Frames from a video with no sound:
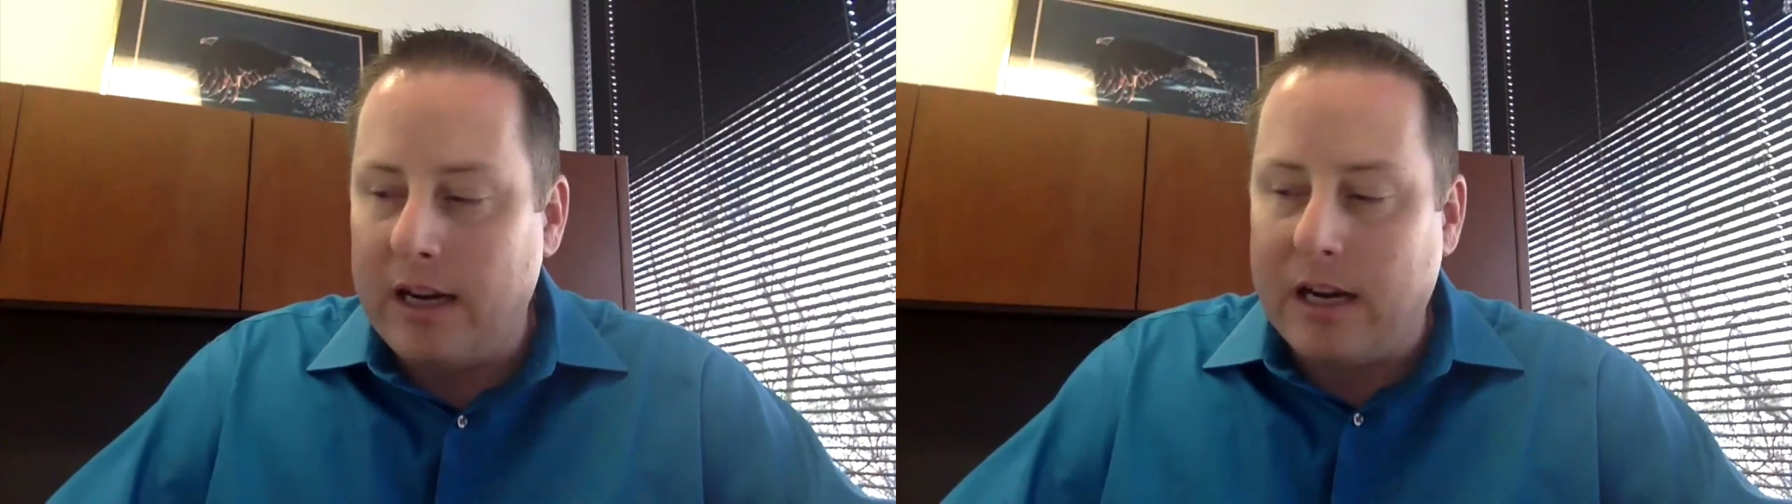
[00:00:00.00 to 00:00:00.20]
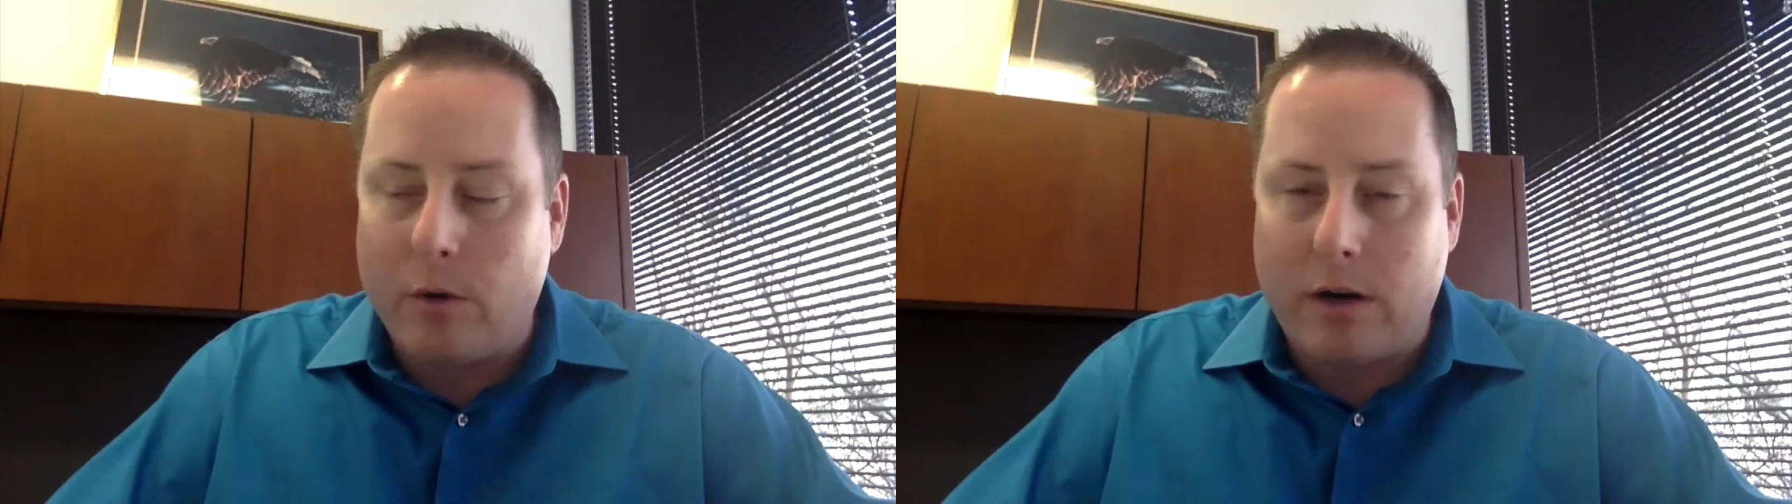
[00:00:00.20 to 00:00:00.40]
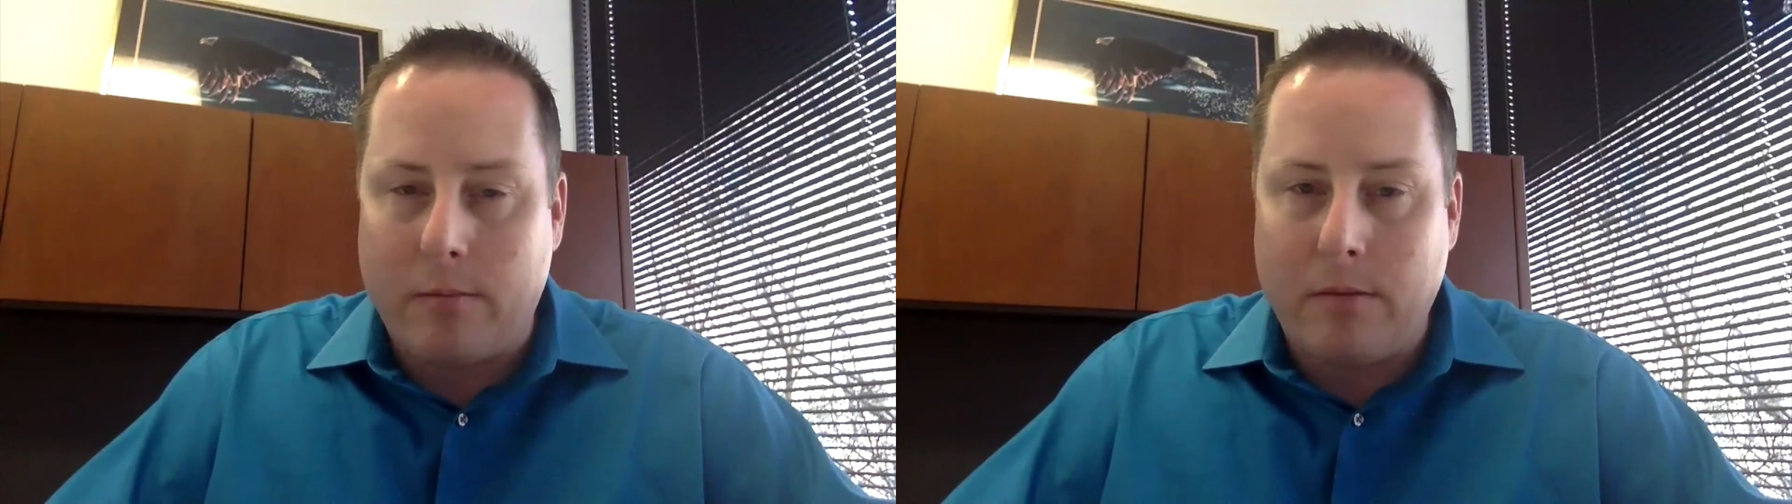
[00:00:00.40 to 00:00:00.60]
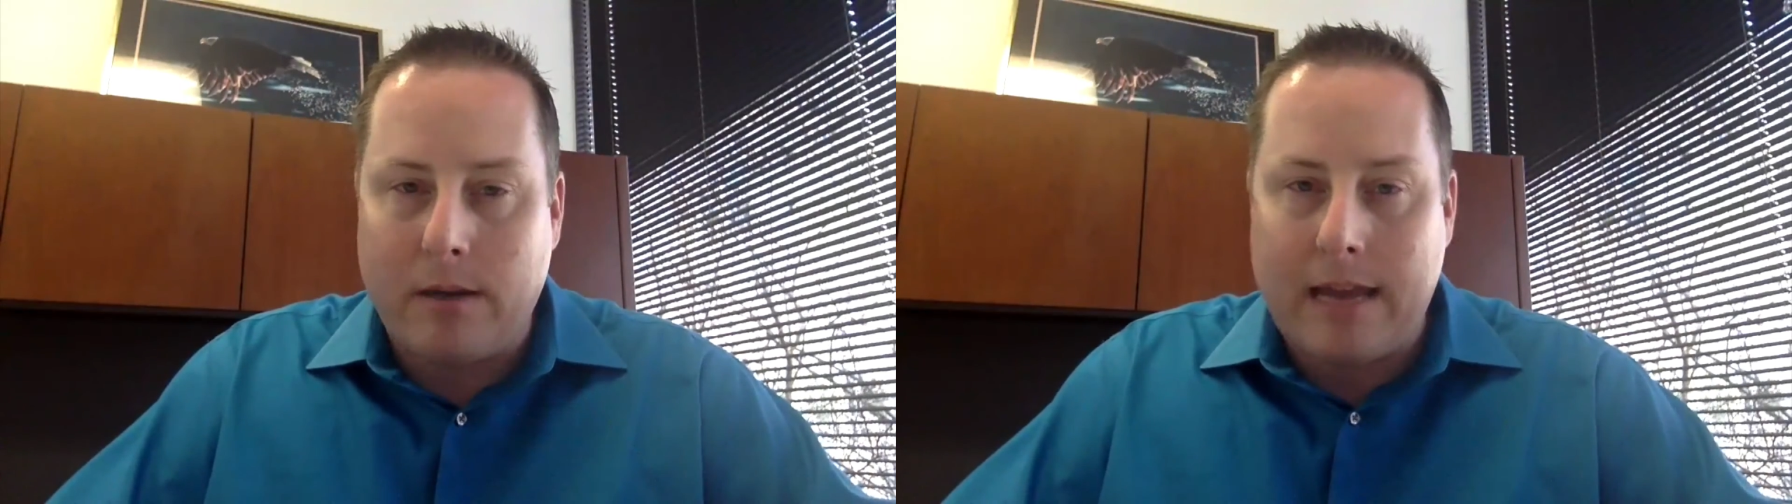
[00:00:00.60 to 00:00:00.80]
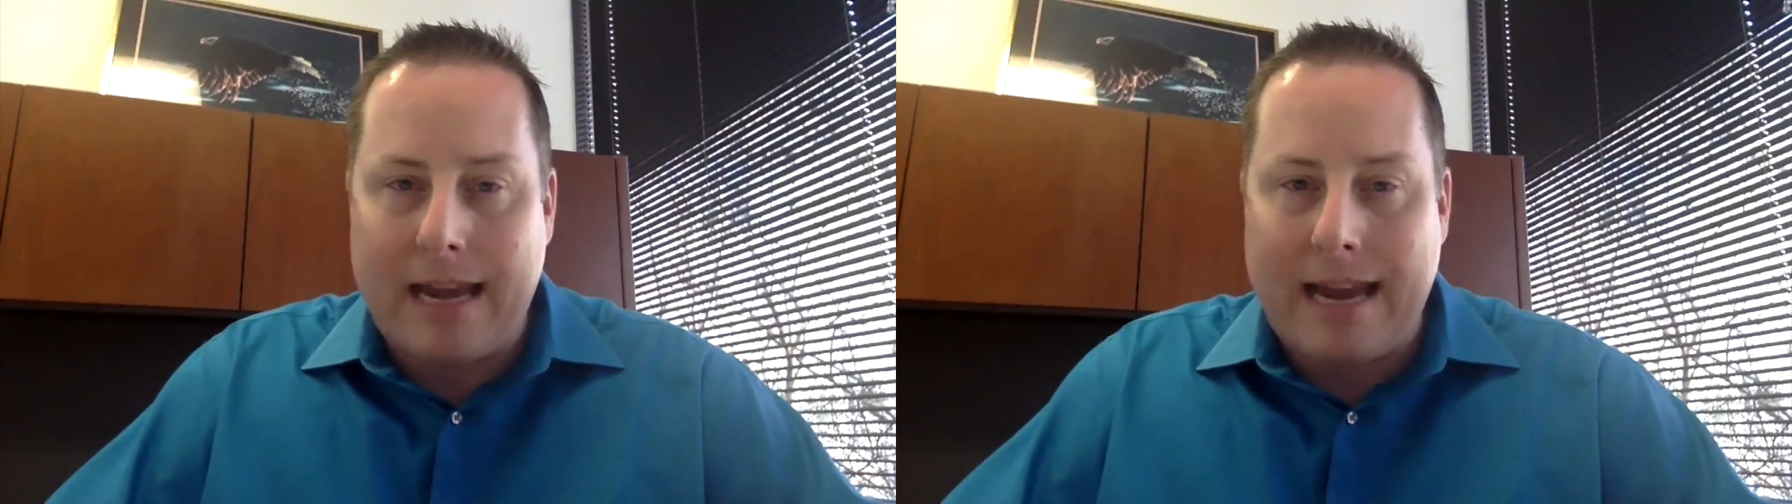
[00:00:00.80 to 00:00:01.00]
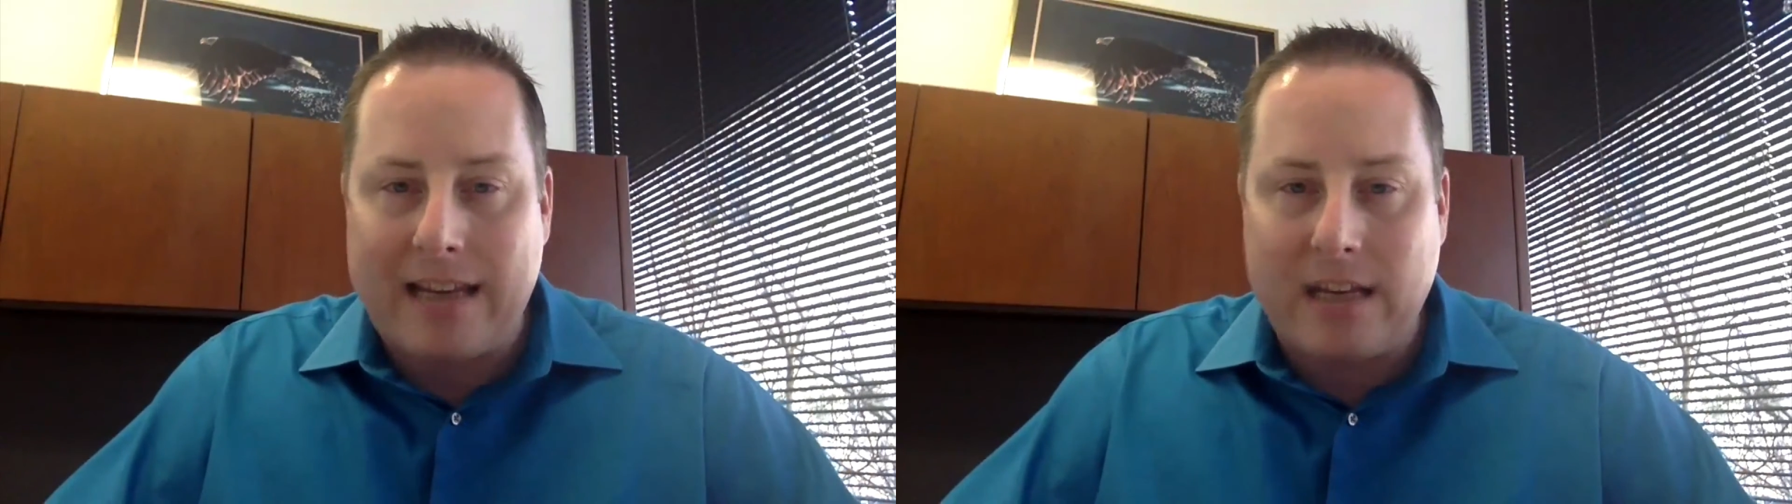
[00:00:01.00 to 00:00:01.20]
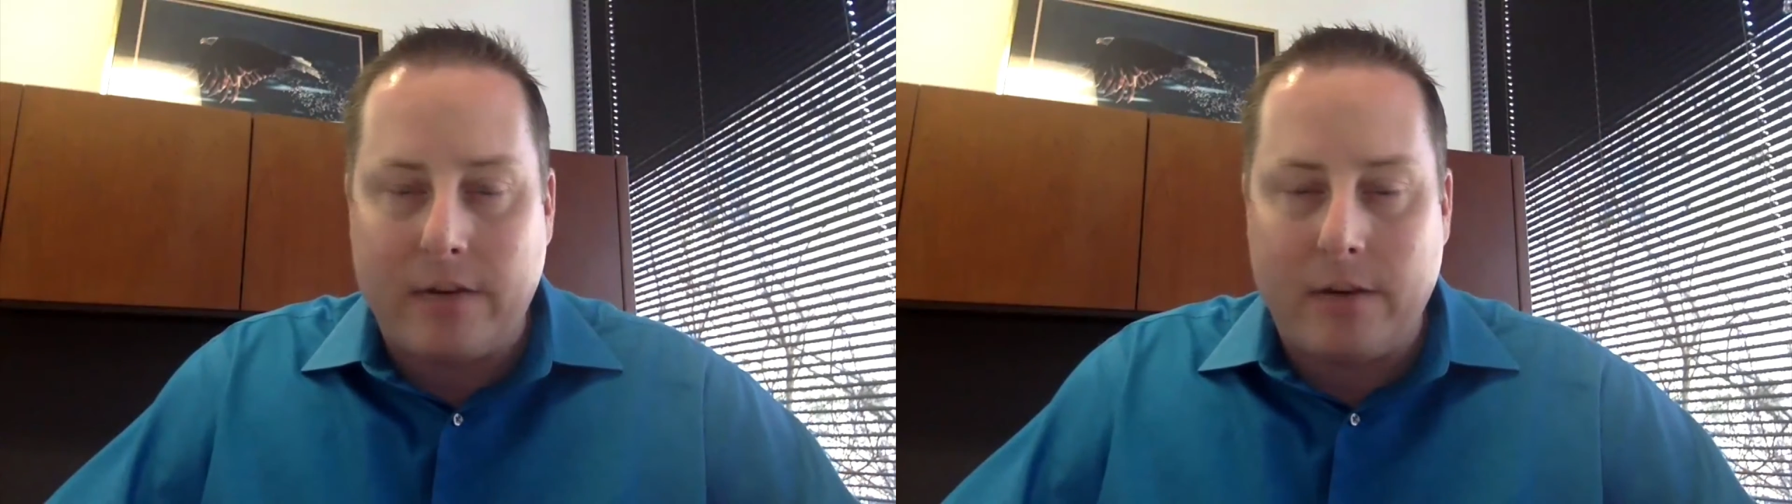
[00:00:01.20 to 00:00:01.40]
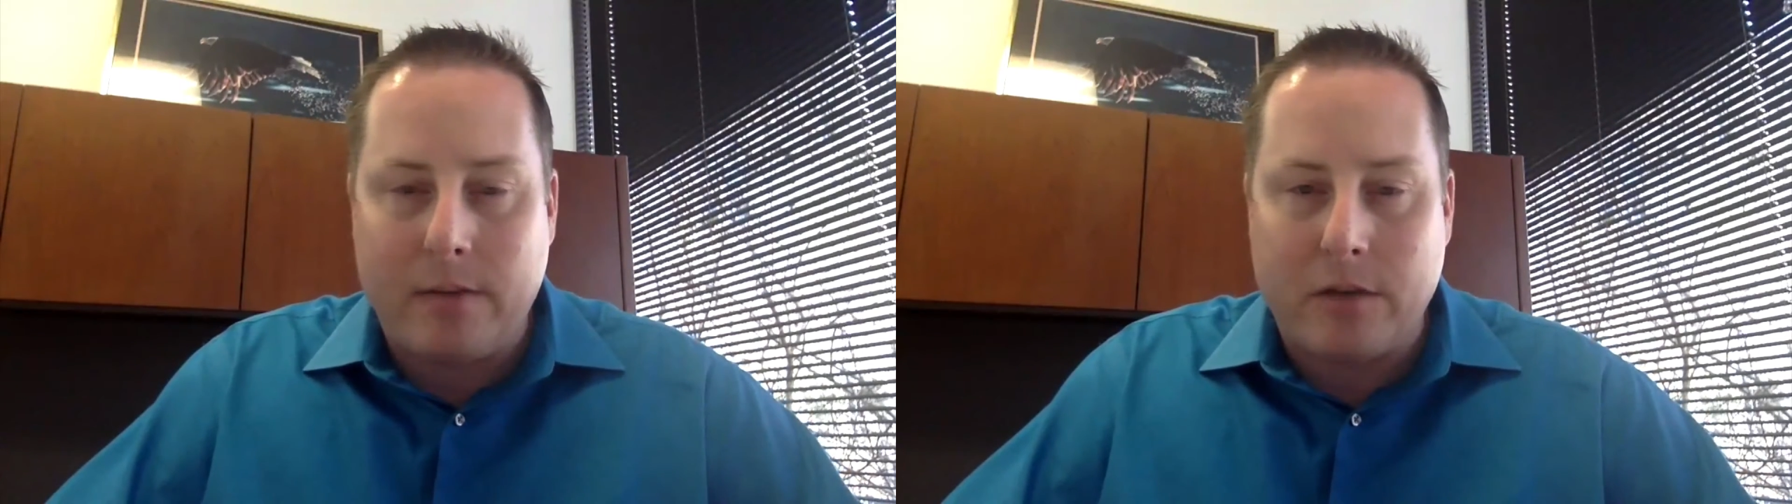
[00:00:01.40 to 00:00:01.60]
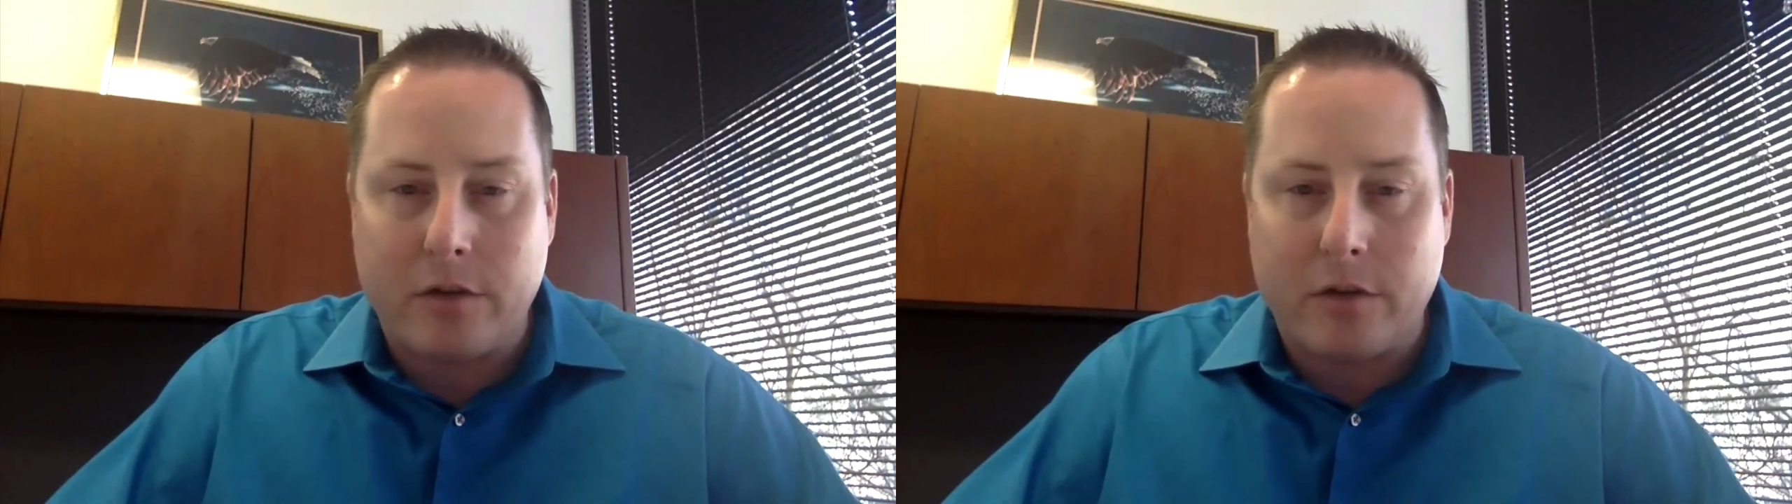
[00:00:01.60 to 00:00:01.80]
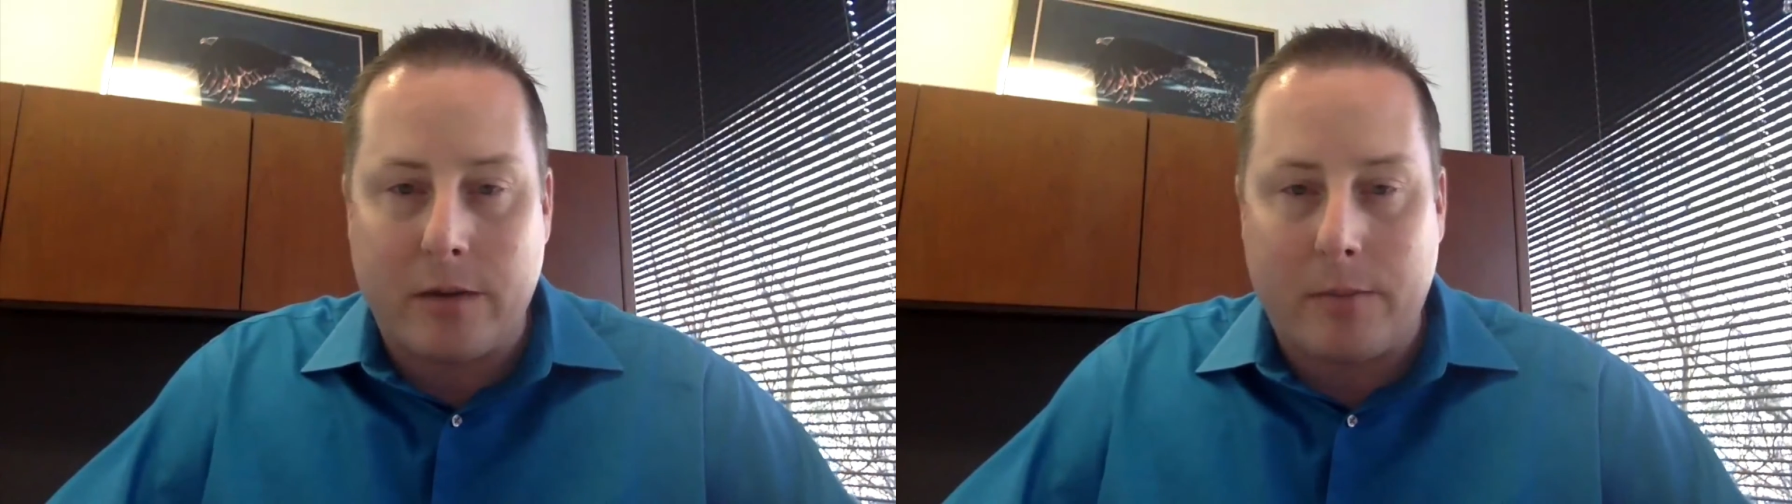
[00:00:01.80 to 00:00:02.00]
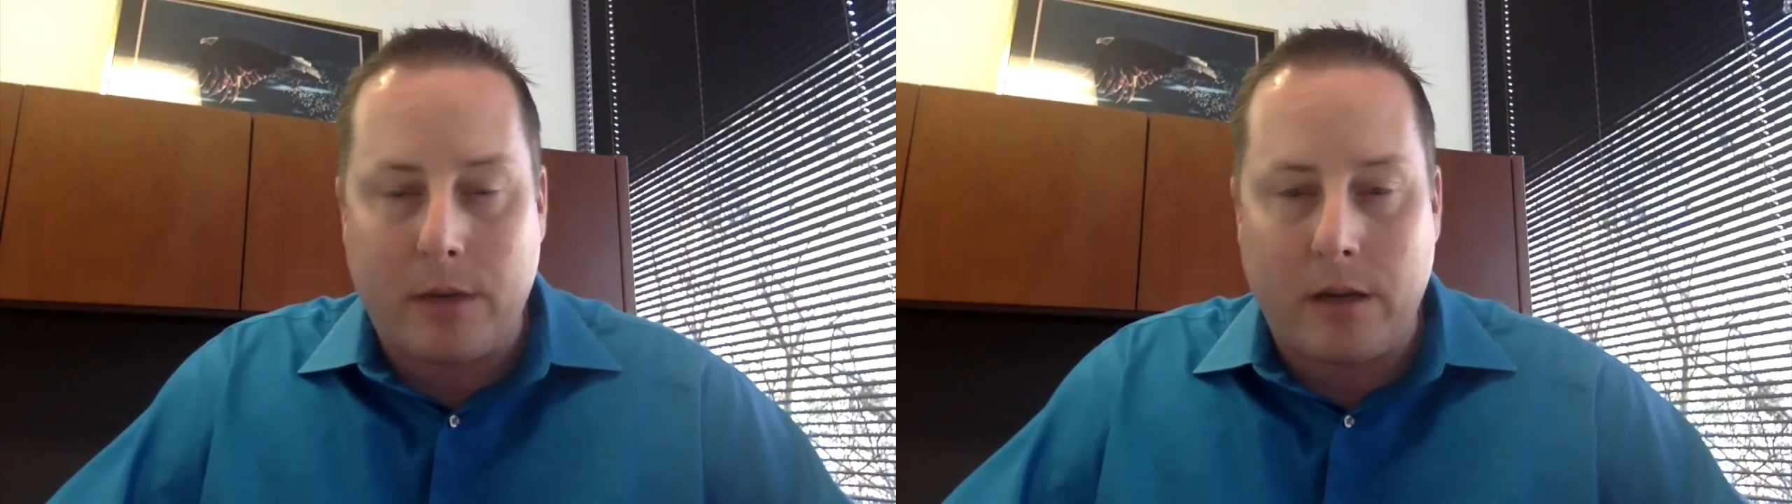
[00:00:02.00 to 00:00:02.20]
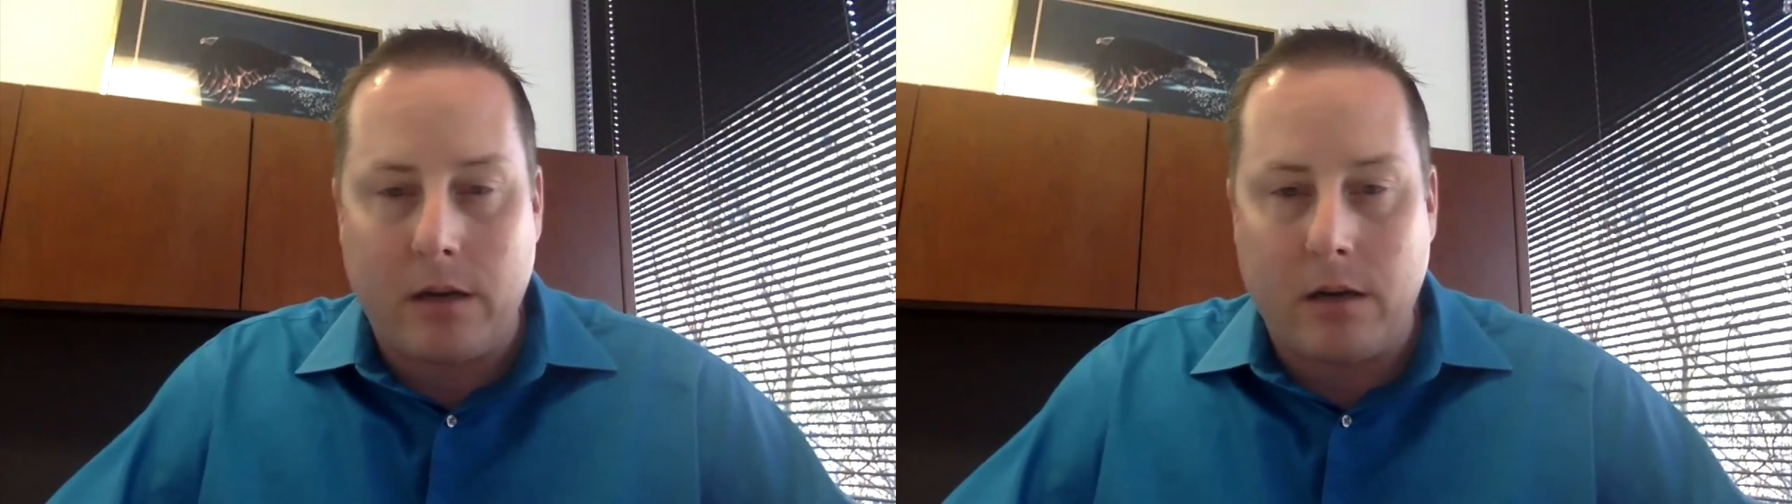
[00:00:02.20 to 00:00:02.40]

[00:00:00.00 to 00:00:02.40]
And what I mean by that, activity metrics might be